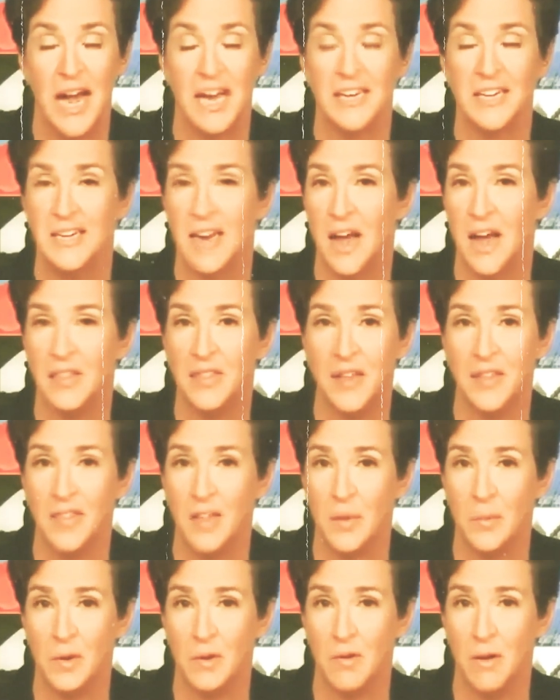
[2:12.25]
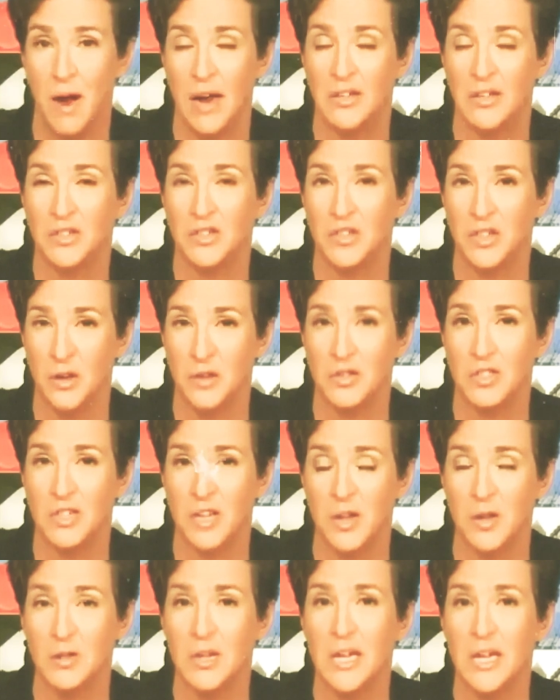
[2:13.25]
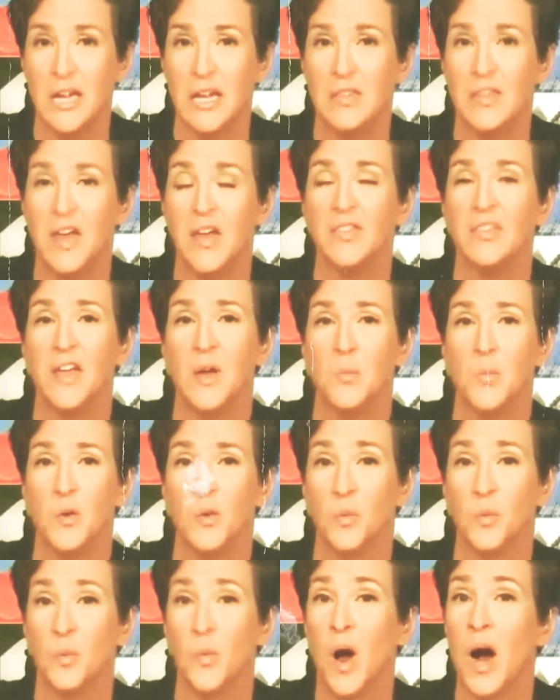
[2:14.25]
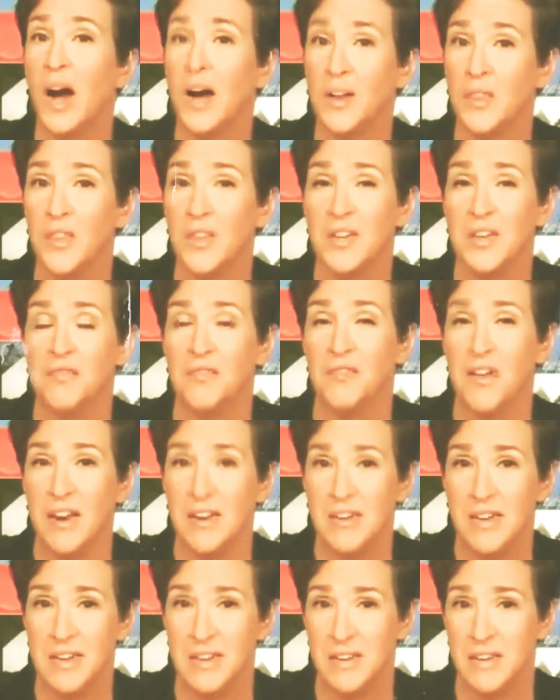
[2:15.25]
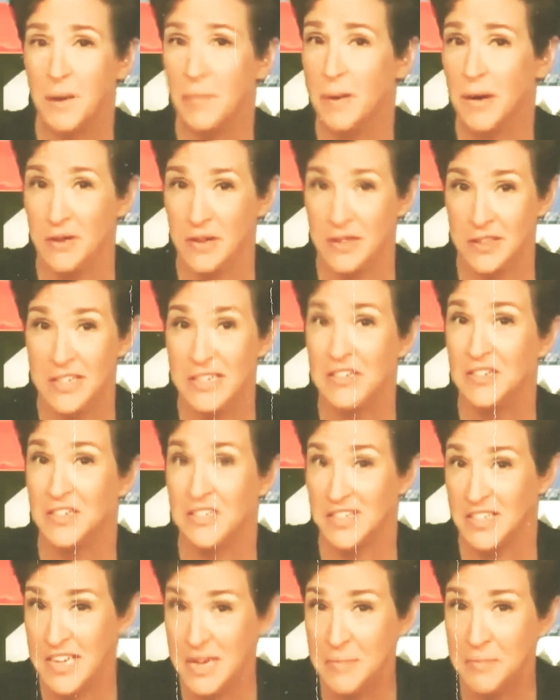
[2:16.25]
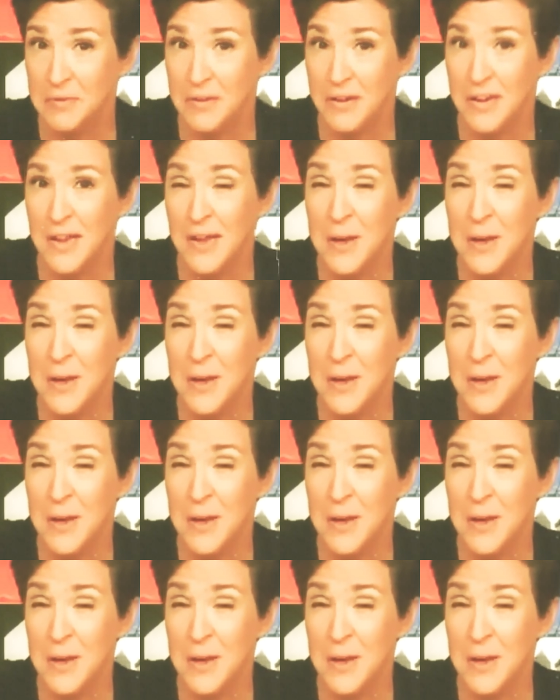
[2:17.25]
I did not think they would grind so slowly that they would rock the defendant apparently to sleep